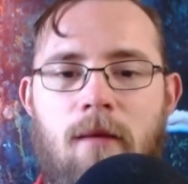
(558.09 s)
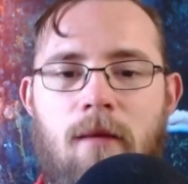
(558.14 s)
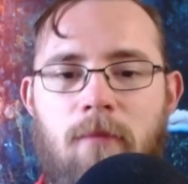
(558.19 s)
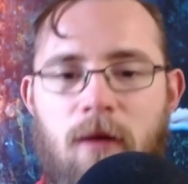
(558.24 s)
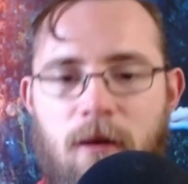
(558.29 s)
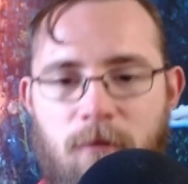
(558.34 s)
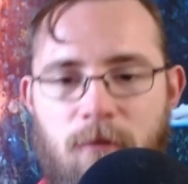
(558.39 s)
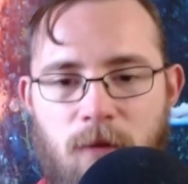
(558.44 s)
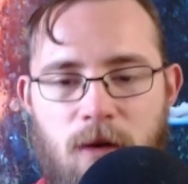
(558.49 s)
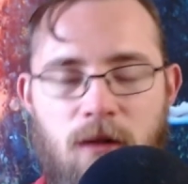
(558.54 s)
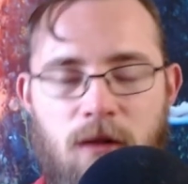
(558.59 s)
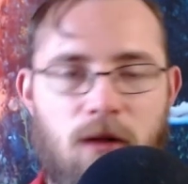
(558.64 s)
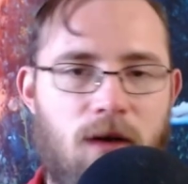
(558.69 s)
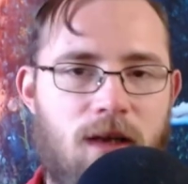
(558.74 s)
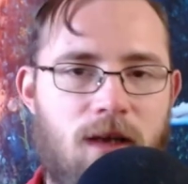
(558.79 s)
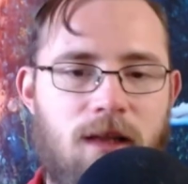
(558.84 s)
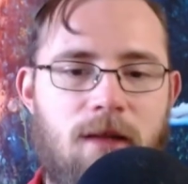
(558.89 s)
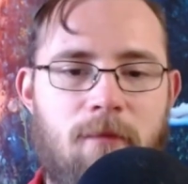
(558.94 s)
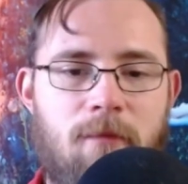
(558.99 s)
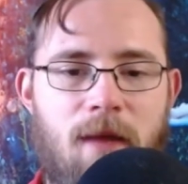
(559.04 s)
But if we
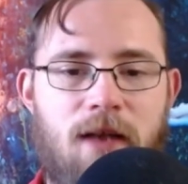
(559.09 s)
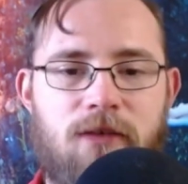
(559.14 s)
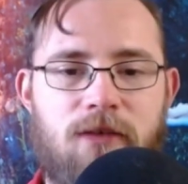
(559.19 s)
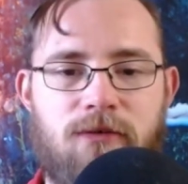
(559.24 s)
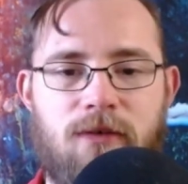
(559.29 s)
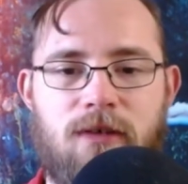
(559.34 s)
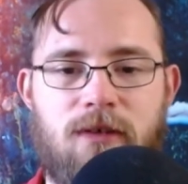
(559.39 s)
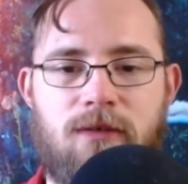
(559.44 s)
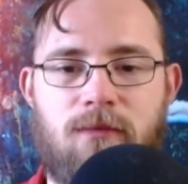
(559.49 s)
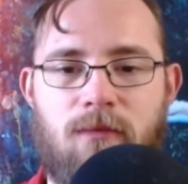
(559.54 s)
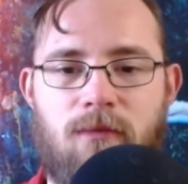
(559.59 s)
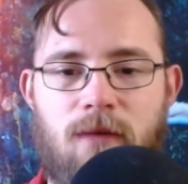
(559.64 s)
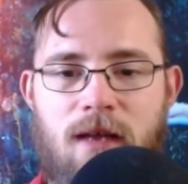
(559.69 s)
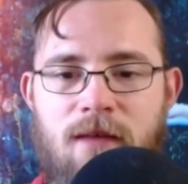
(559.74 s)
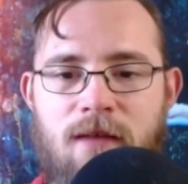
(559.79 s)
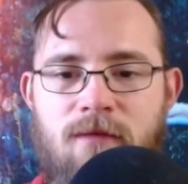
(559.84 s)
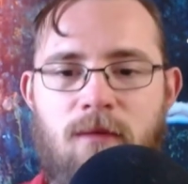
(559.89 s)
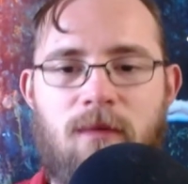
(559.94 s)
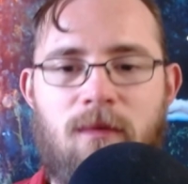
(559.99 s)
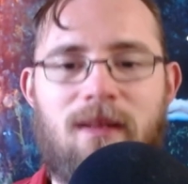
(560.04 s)
look at The Matrix,
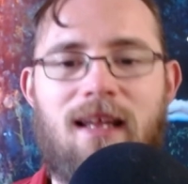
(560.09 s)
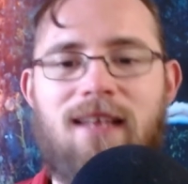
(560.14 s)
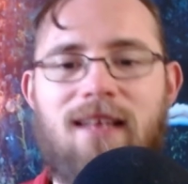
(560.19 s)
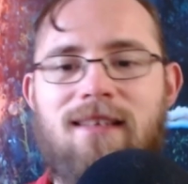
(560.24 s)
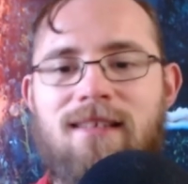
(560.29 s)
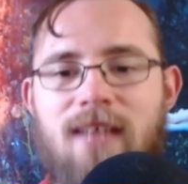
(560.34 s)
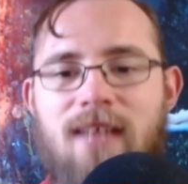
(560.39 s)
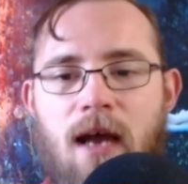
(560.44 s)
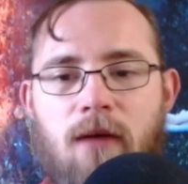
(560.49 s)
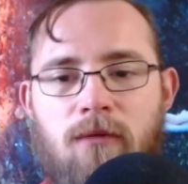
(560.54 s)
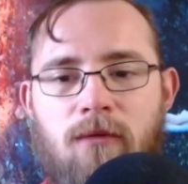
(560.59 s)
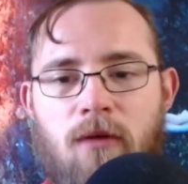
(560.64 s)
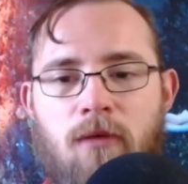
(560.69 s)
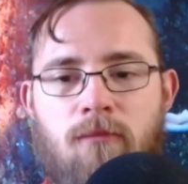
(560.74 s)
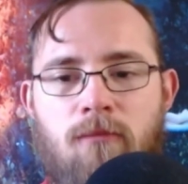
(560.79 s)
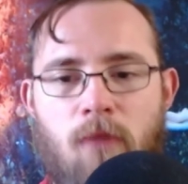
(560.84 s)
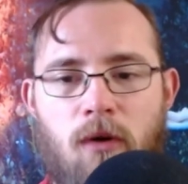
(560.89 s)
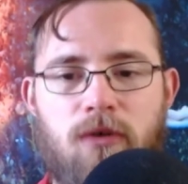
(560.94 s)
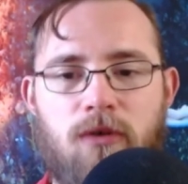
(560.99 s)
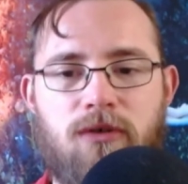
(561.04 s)
even when they download
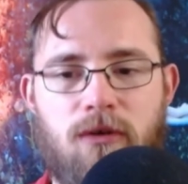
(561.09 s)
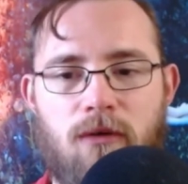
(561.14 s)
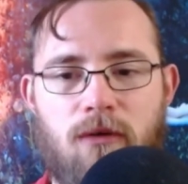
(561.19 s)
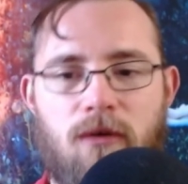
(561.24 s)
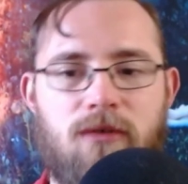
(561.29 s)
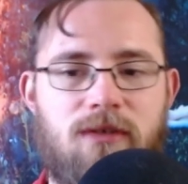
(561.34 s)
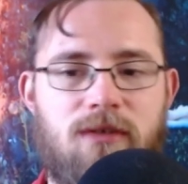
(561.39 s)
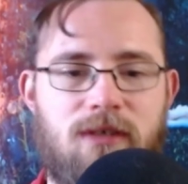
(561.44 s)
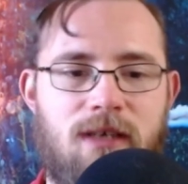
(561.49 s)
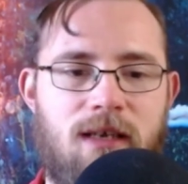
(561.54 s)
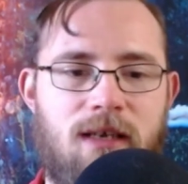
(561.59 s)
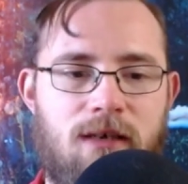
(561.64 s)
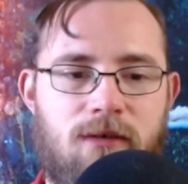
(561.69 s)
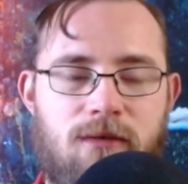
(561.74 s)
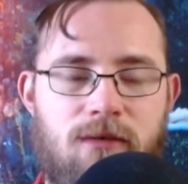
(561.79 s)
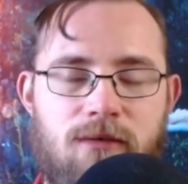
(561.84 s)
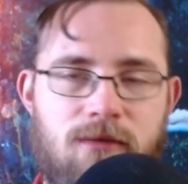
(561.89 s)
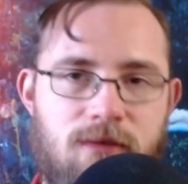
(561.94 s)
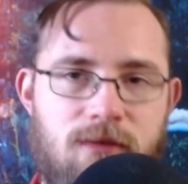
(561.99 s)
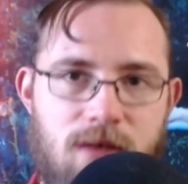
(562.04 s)
martial arts
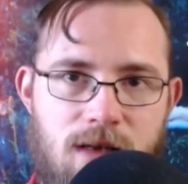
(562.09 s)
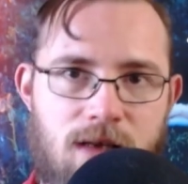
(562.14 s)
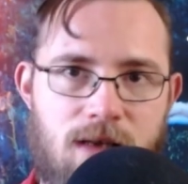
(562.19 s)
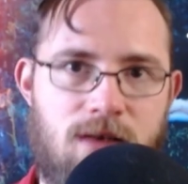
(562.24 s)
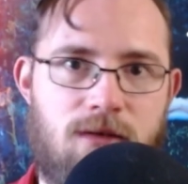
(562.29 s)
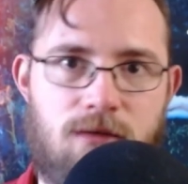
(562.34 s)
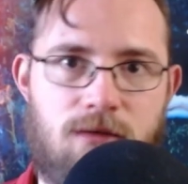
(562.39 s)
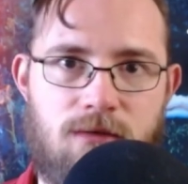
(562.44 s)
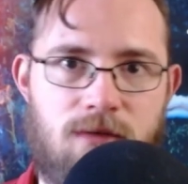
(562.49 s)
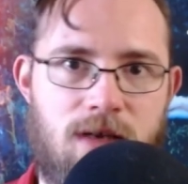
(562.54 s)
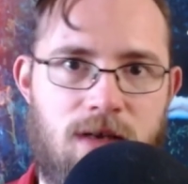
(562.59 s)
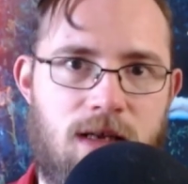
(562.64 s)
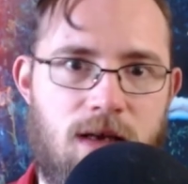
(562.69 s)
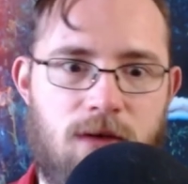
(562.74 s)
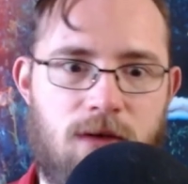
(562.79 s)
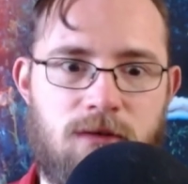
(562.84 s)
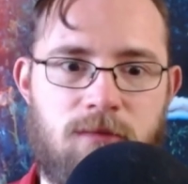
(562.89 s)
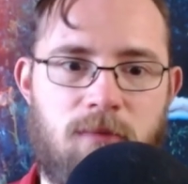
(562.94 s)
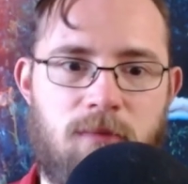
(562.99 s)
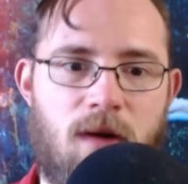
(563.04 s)
skills into
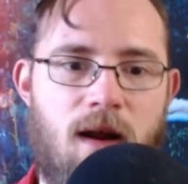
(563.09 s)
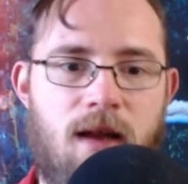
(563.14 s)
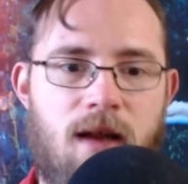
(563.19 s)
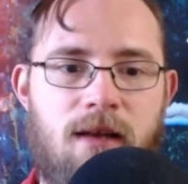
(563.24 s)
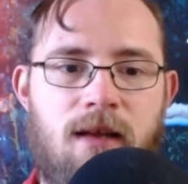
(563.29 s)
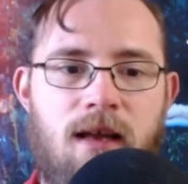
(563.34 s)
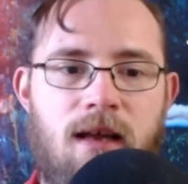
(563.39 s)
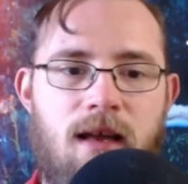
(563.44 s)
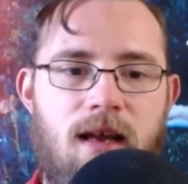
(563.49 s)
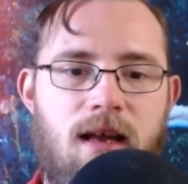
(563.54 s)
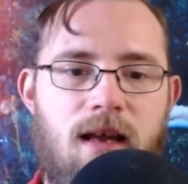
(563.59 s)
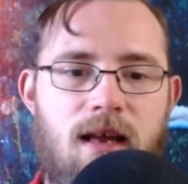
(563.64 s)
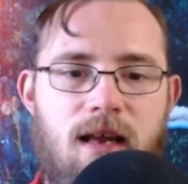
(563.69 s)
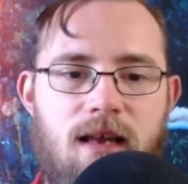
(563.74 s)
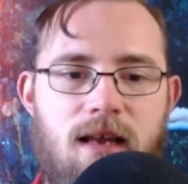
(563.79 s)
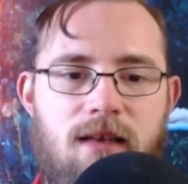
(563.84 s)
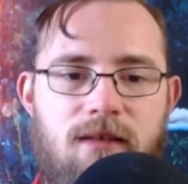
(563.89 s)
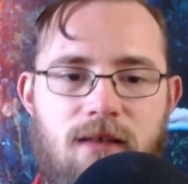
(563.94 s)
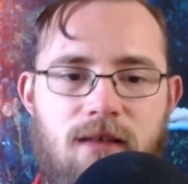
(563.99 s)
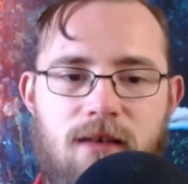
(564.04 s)
Neo's brain,
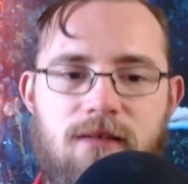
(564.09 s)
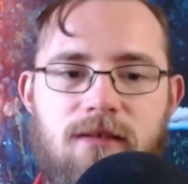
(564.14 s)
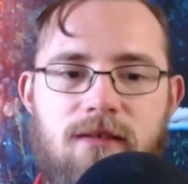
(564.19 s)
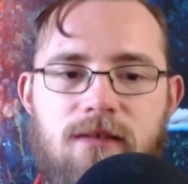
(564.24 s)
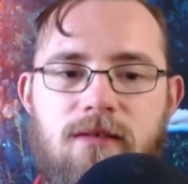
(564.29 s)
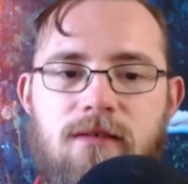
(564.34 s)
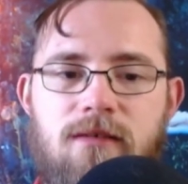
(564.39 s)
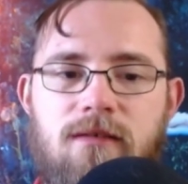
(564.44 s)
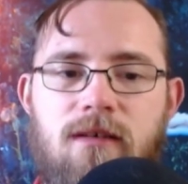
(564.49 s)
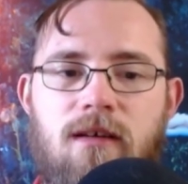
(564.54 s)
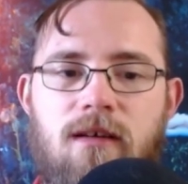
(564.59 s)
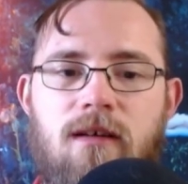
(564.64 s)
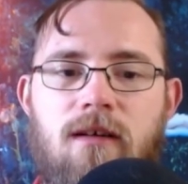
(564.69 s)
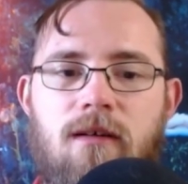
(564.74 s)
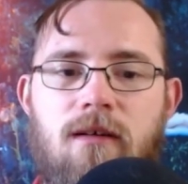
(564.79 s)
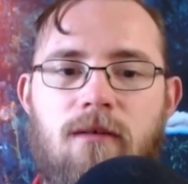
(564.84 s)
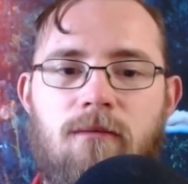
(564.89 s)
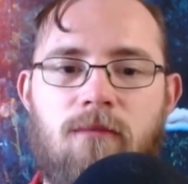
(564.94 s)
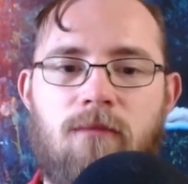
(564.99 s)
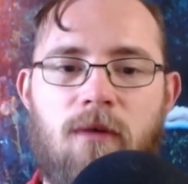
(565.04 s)
it doesn't
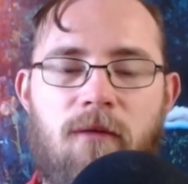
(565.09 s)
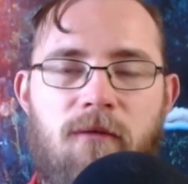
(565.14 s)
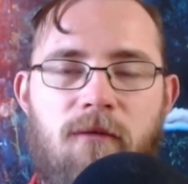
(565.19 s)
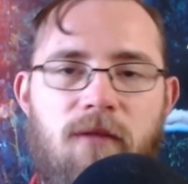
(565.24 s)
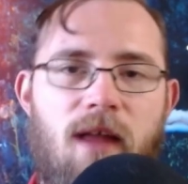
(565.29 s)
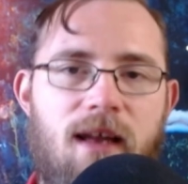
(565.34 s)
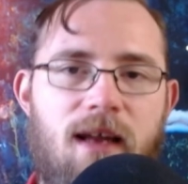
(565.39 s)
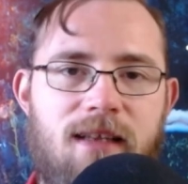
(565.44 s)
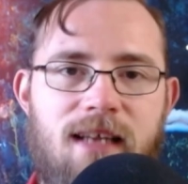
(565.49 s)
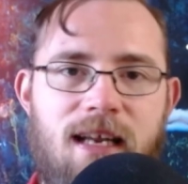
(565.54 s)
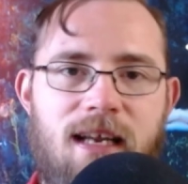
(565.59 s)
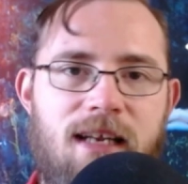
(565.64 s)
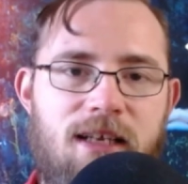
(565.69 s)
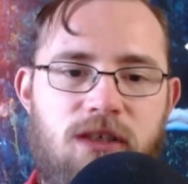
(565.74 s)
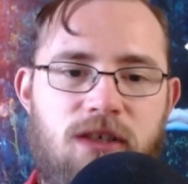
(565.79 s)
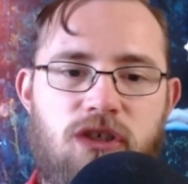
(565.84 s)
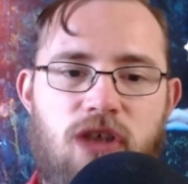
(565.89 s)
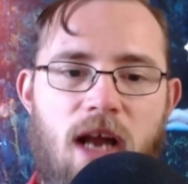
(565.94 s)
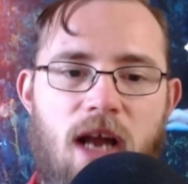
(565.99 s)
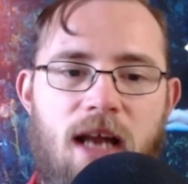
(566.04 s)
reflect any
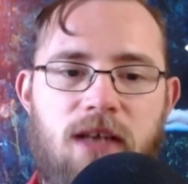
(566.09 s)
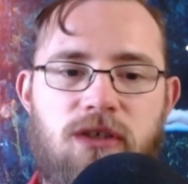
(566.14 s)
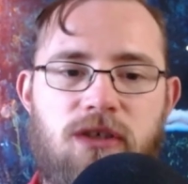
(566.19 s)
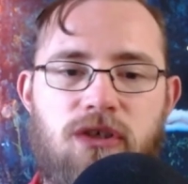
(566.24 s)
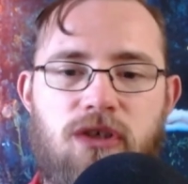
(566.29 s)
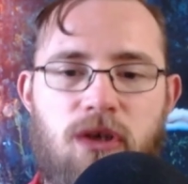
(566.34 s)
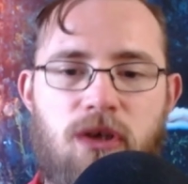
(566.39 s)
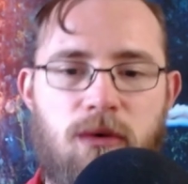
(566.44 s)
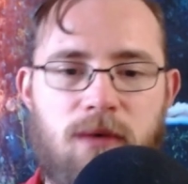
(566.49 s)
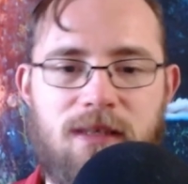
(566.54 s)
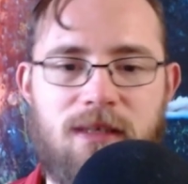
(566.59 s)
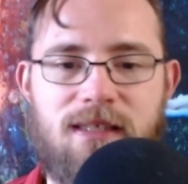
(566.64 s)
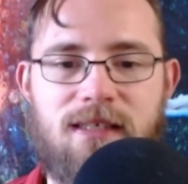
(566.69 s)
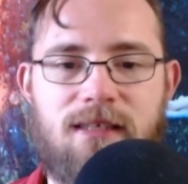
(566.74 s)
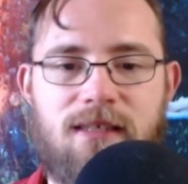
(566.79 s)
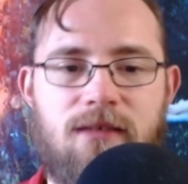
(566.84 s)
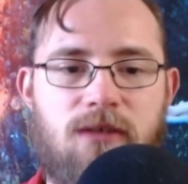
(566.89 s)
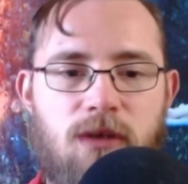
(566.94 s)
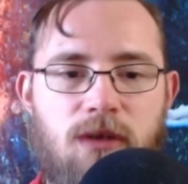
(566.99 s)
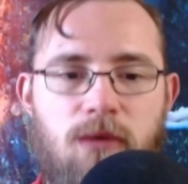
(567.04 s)
change
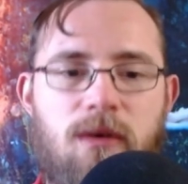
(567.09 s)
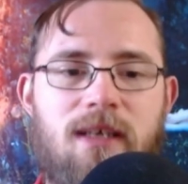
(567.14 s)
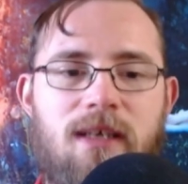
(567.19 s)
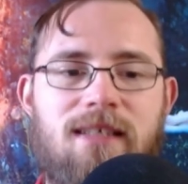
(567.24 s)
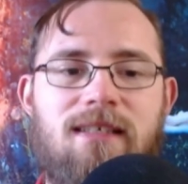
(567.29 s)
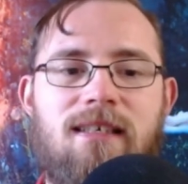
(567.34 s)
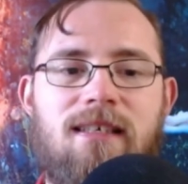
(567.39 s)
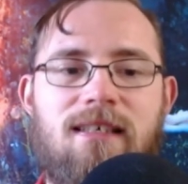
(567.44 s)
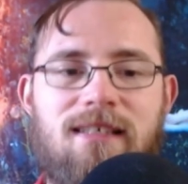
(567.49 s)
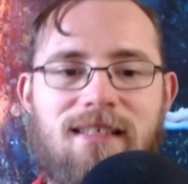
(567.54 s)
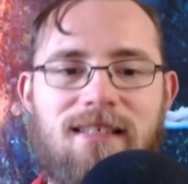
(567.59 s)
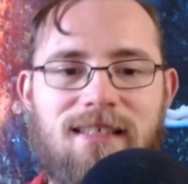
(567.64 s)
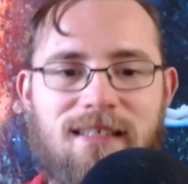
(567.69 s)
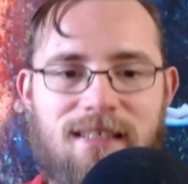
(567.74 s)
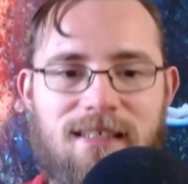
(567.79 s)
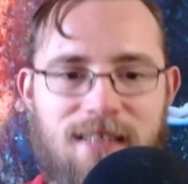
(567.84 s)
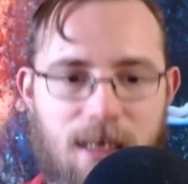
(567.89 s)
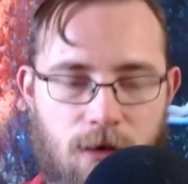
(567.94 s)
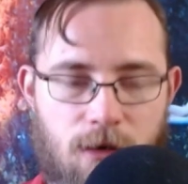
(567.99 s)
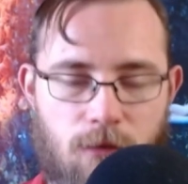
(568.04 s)
to his
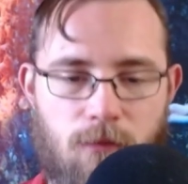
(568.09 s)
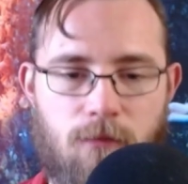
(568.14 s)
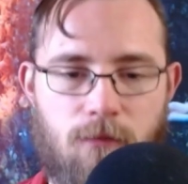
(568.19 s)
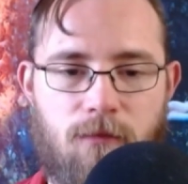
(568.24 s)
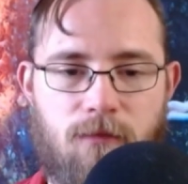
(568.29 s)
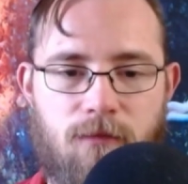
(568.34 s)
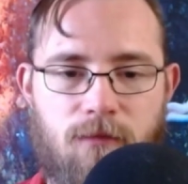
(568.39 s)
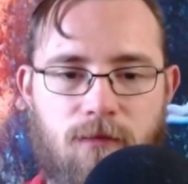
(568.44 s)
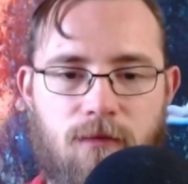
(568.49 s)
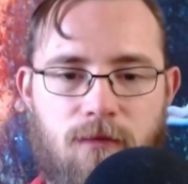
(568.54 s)
self.